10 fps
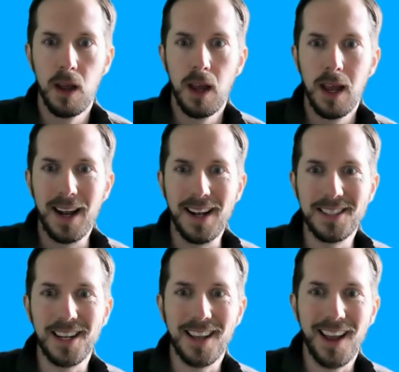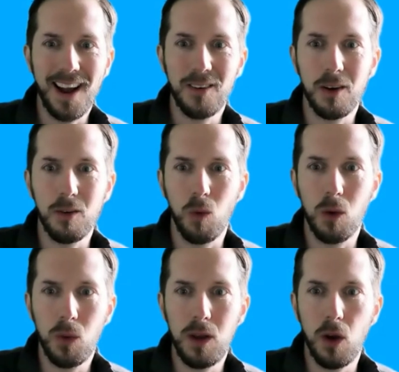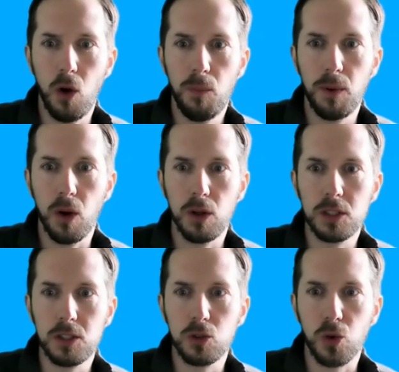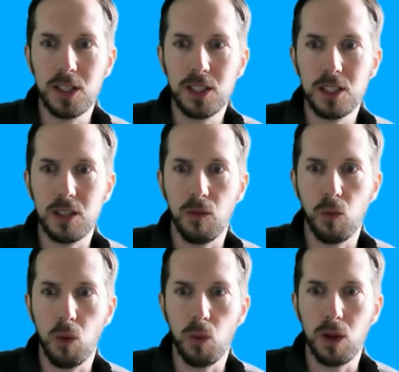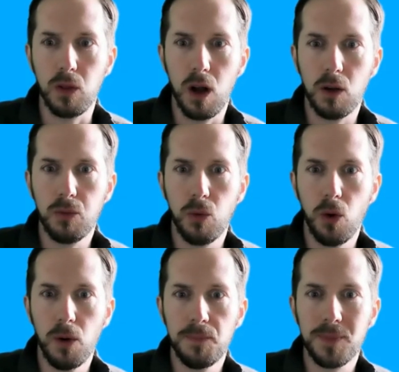It is an account of what we know, but also traces of what we long for.